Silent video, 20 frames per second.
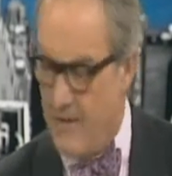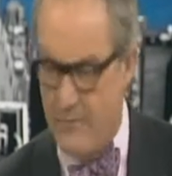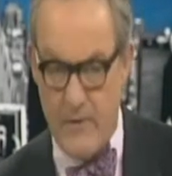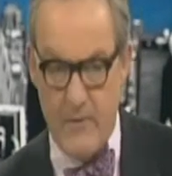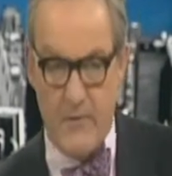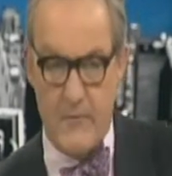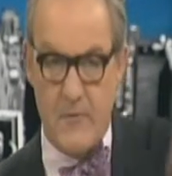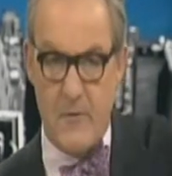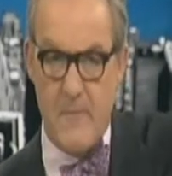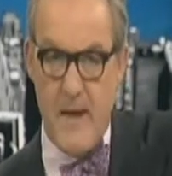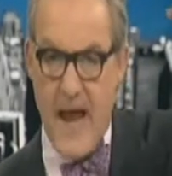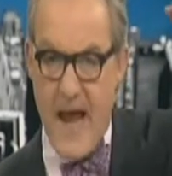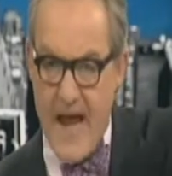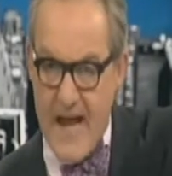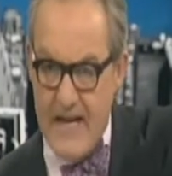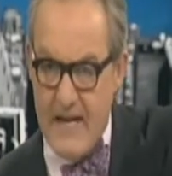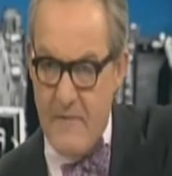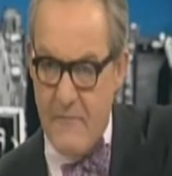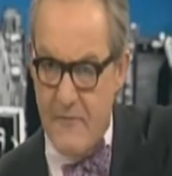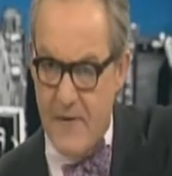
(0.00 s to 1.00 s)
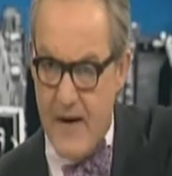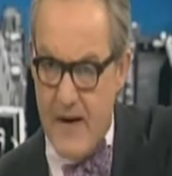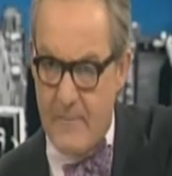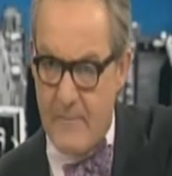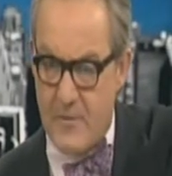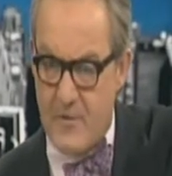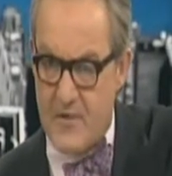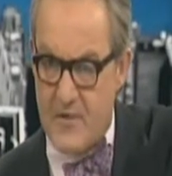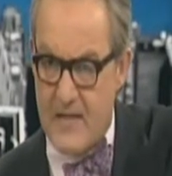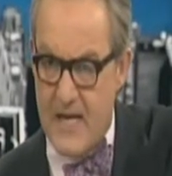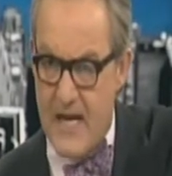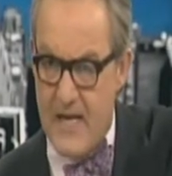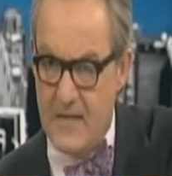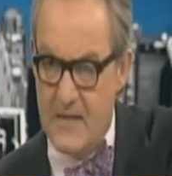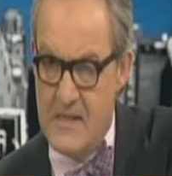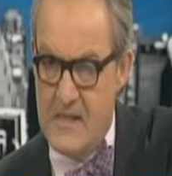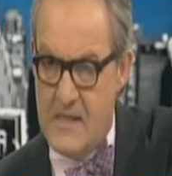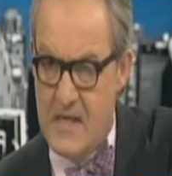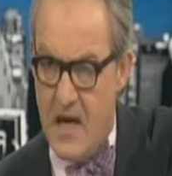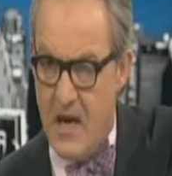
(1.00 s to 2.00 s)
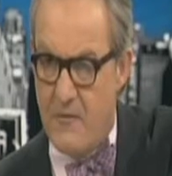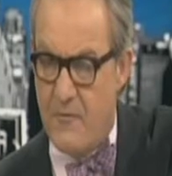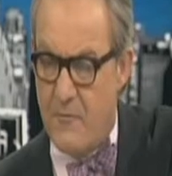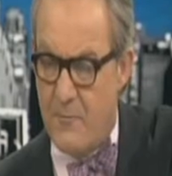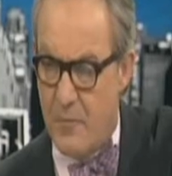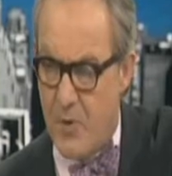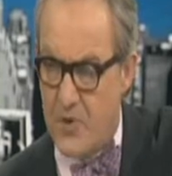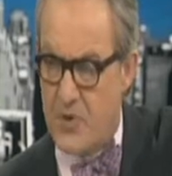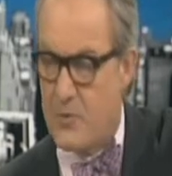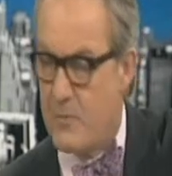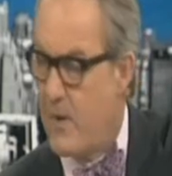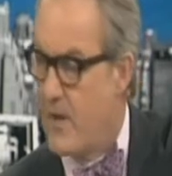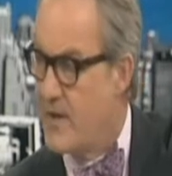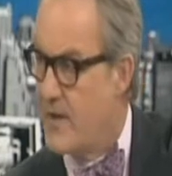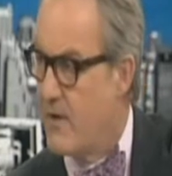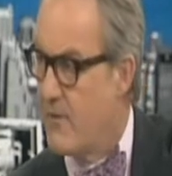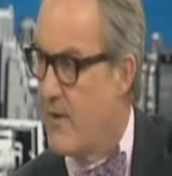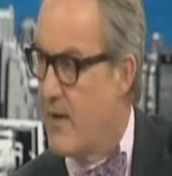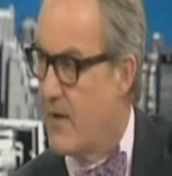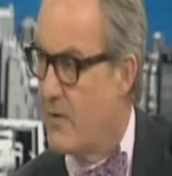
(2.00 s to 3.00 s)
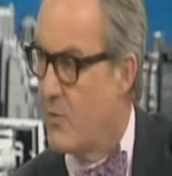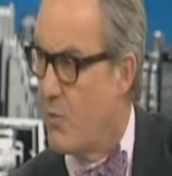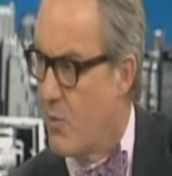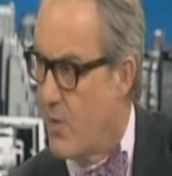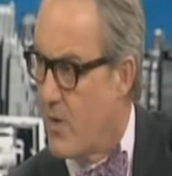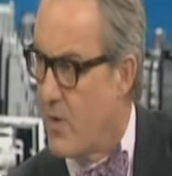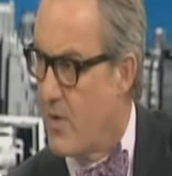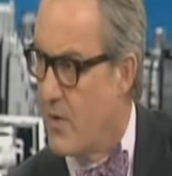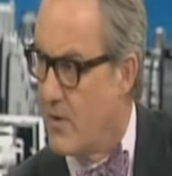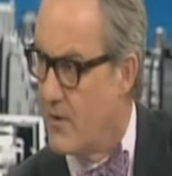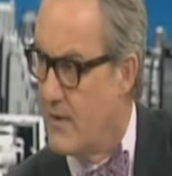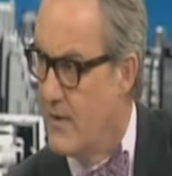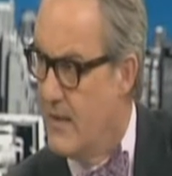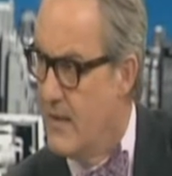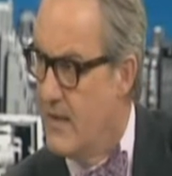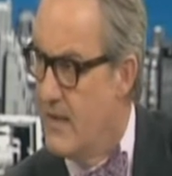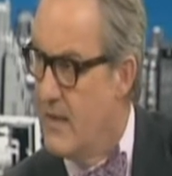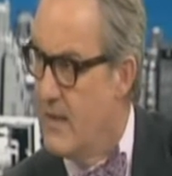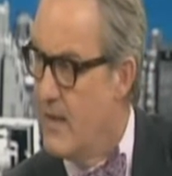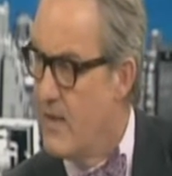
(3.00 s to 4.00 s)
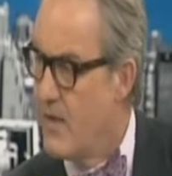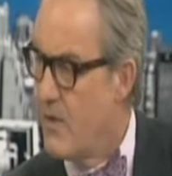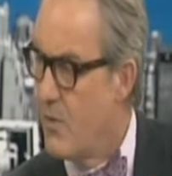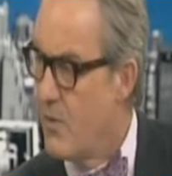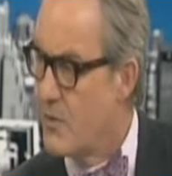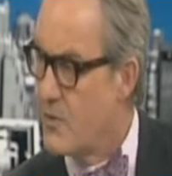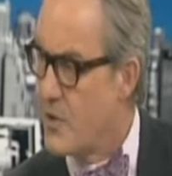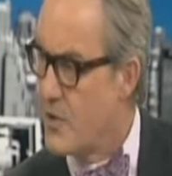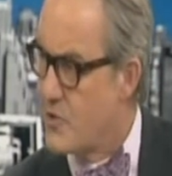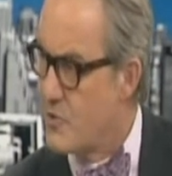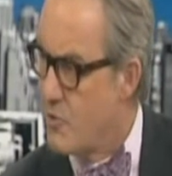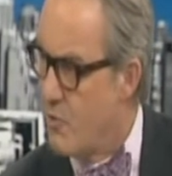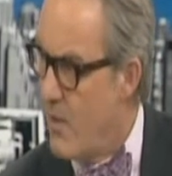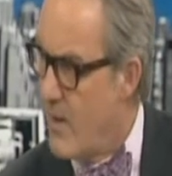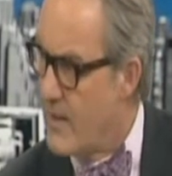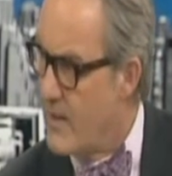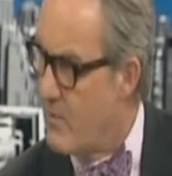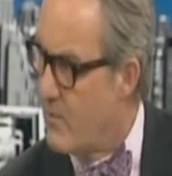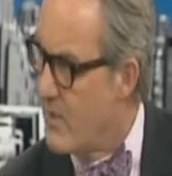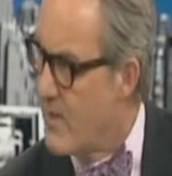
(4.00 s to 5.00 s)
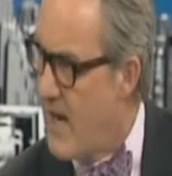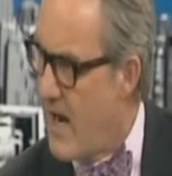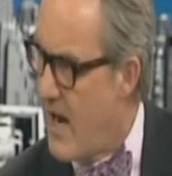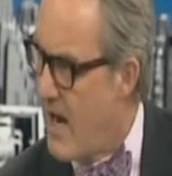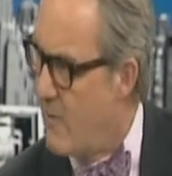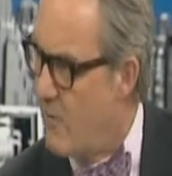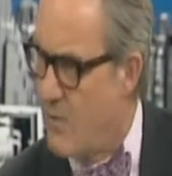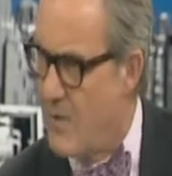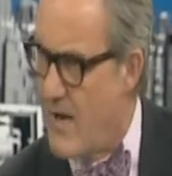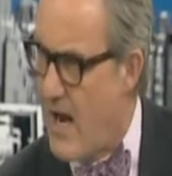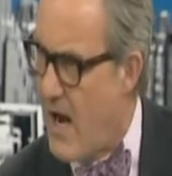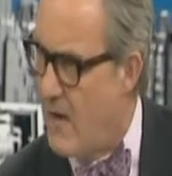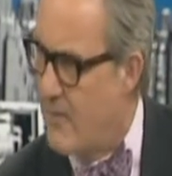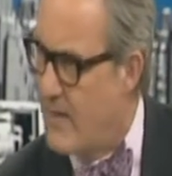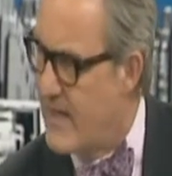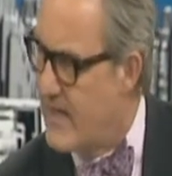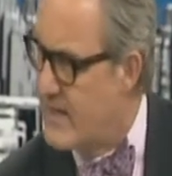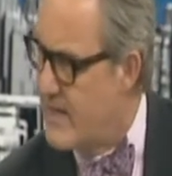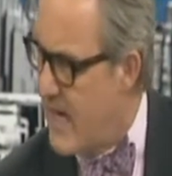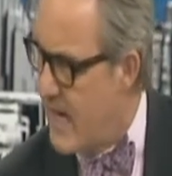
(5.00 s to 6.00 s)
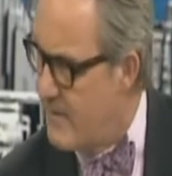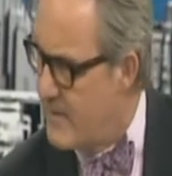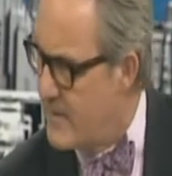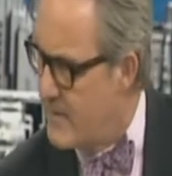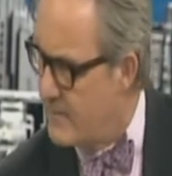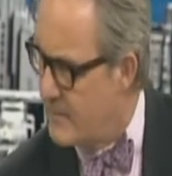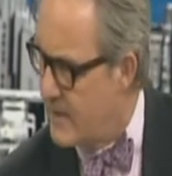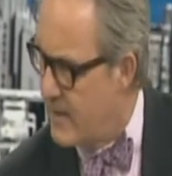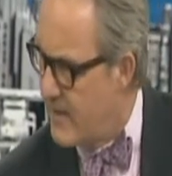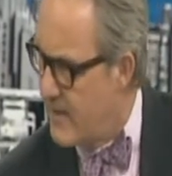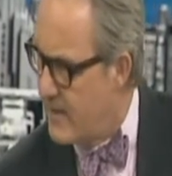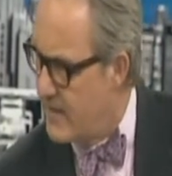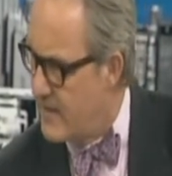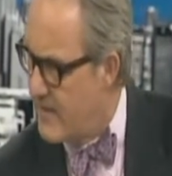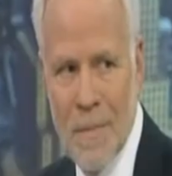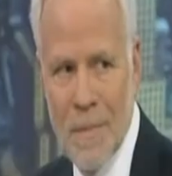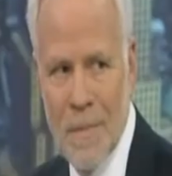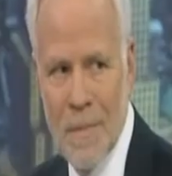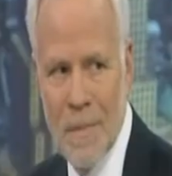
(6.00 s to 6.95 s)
We went from 85% of push money around the world to 20. Are we a dominant player now?